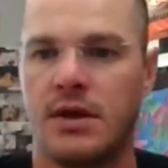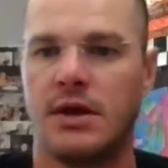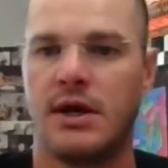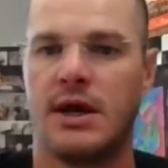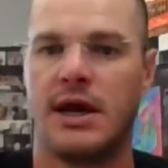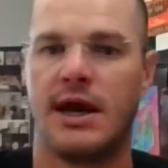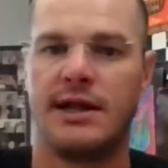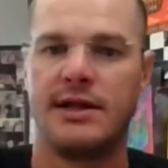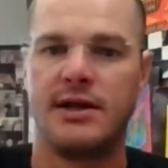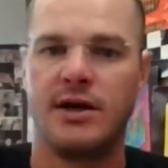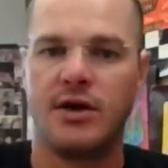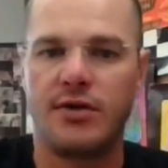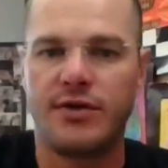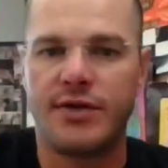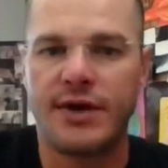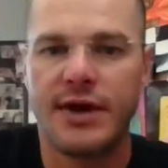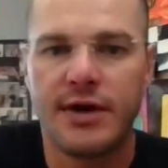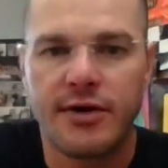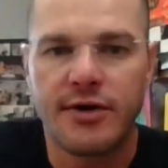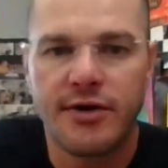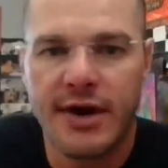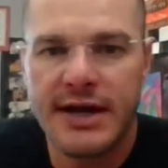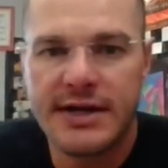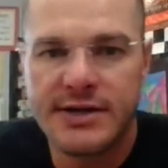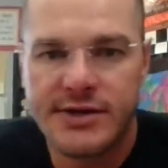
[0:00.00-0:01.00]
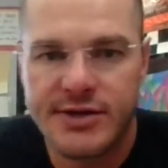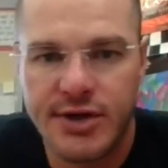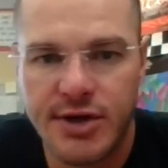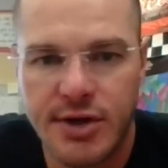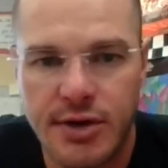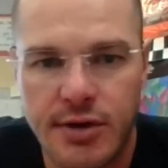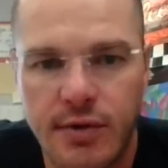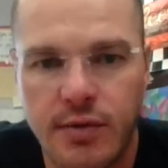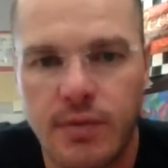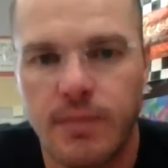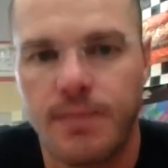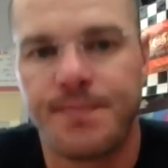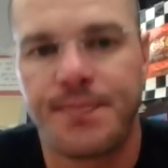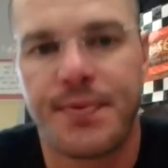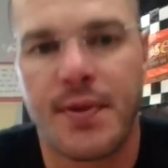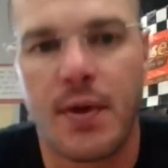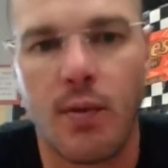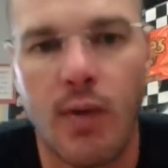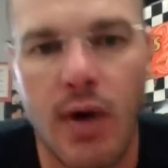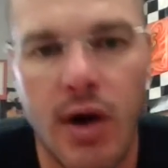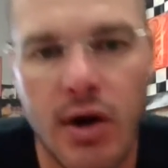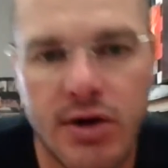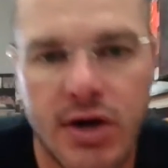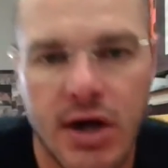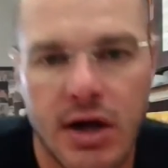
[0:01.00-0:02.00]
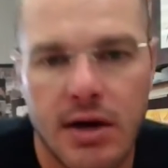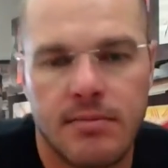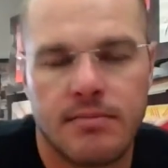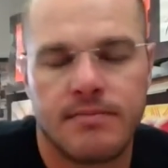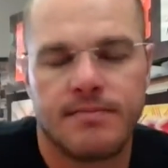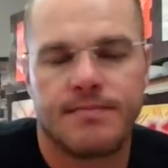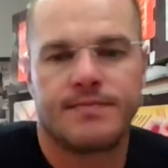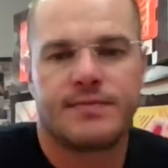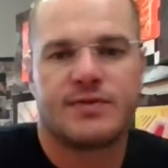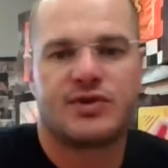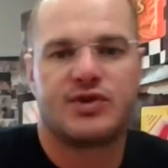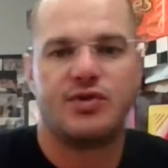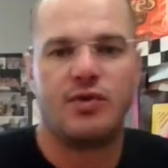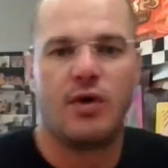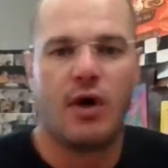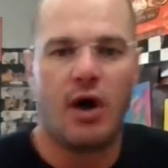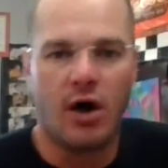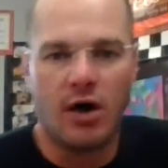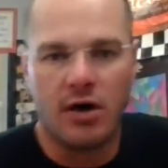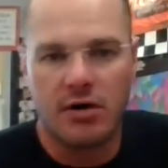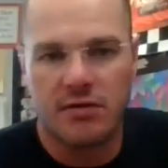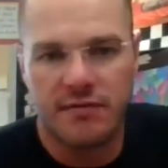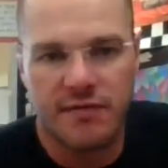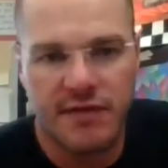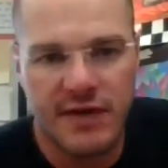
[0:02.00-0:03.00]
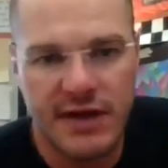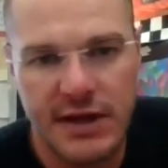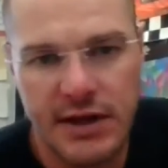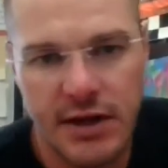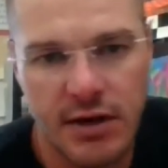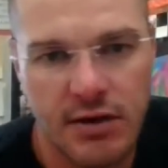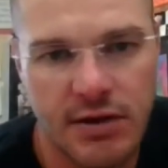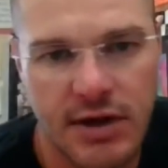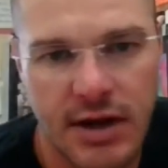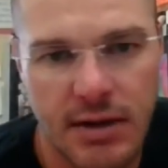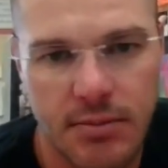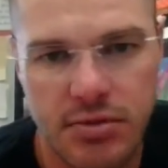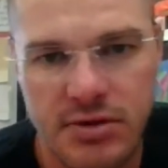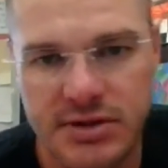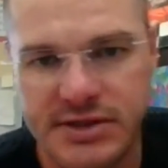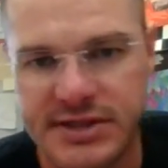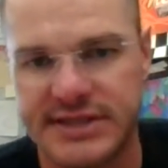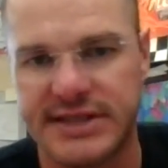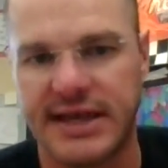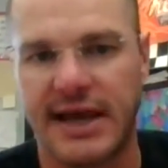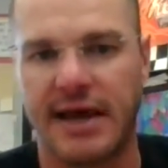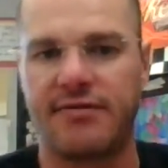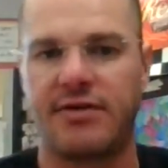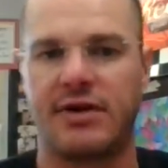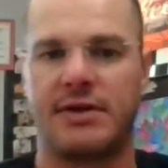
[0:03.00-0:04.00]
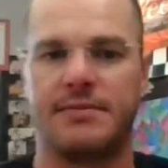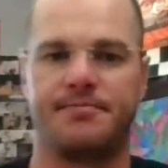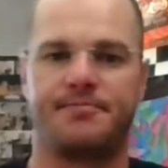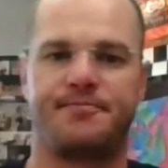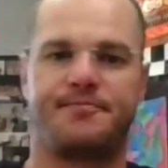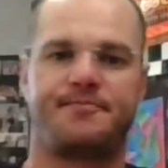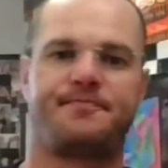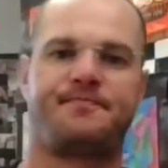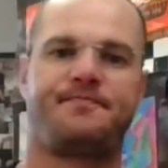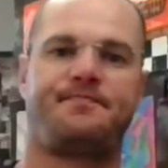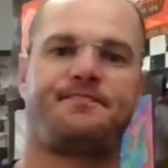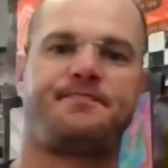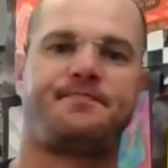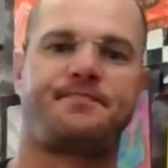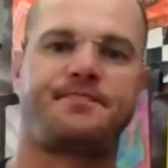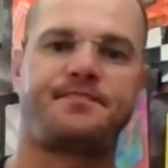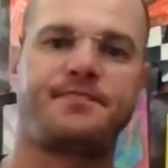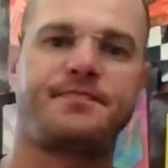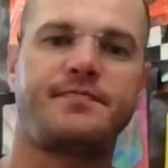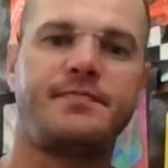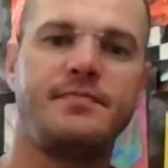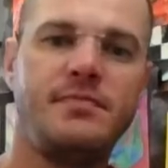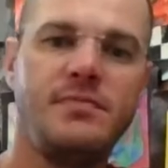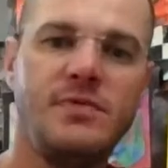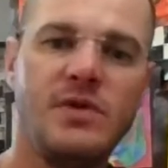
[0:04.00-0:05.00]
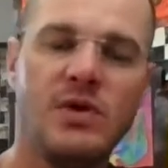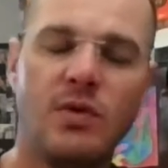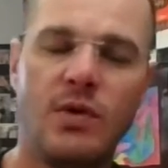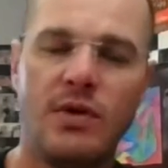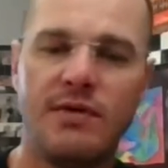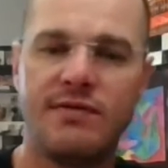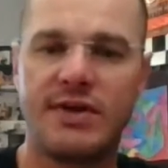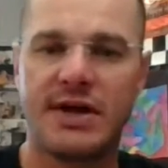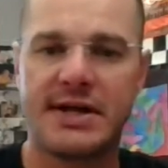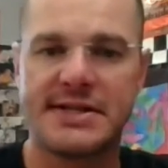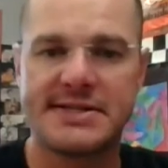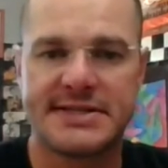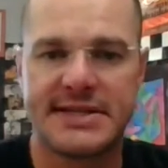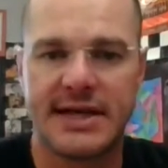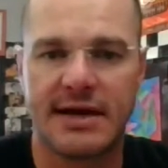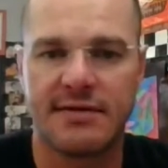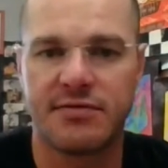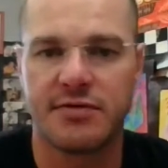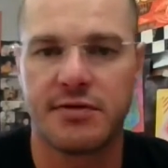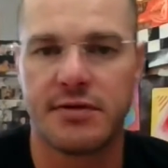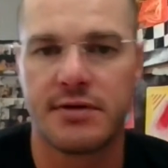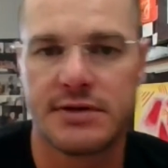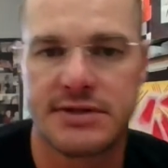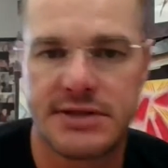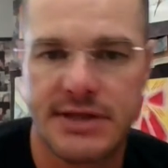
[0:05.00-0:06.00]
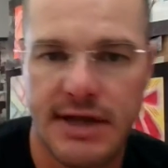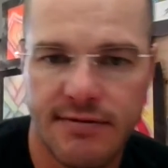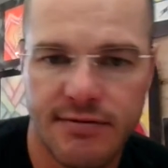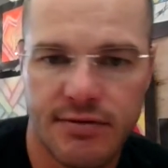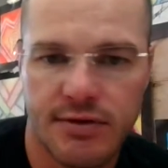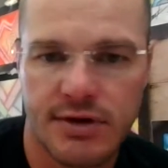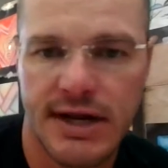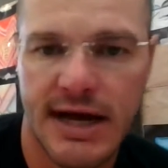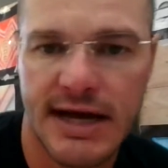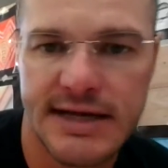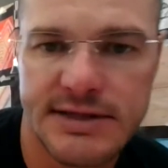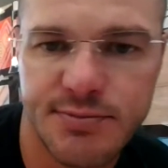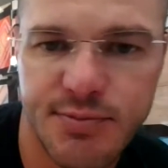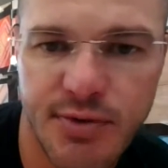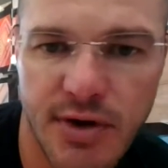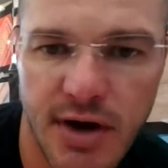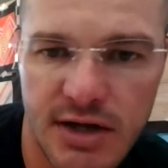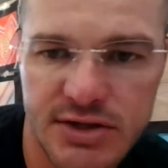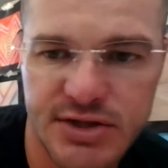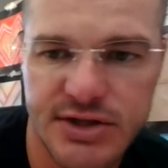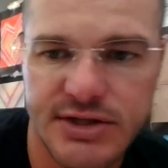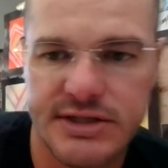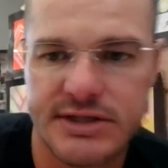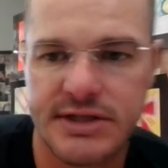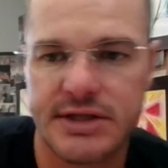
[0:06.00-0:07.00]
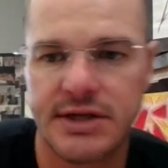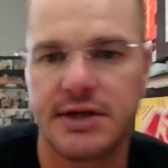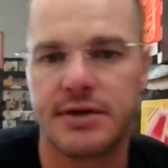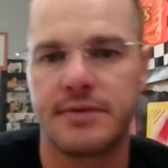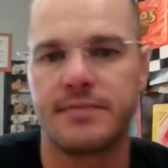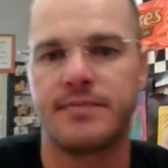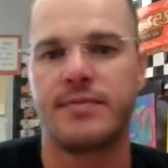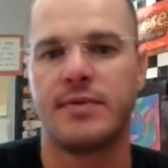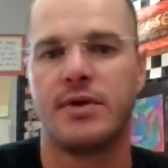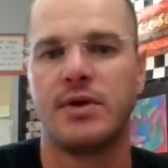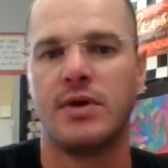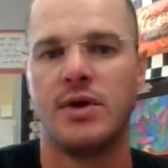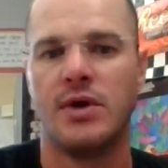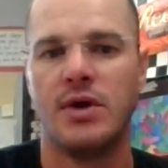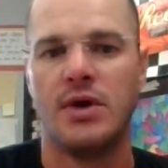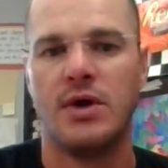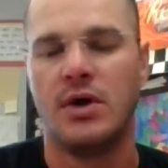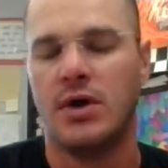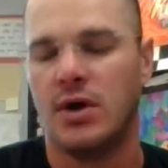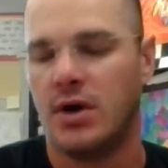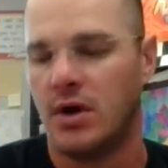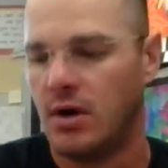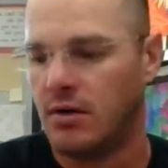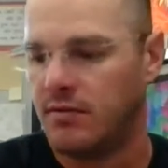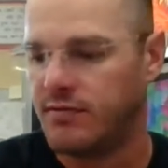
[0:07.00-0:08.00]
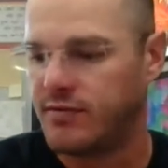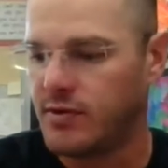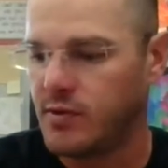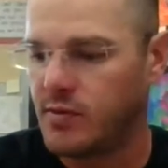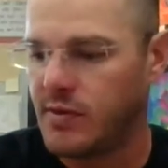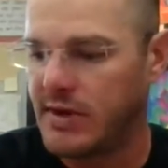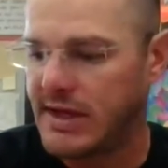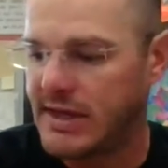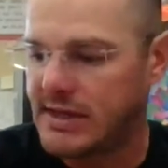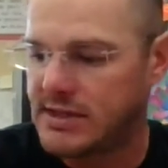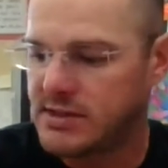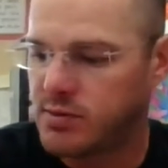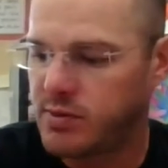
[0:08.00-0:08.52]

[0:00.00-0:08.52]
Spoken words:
Hello there, grade 2. Welcome to art video number 7. We've done several nice projects here over the weeks.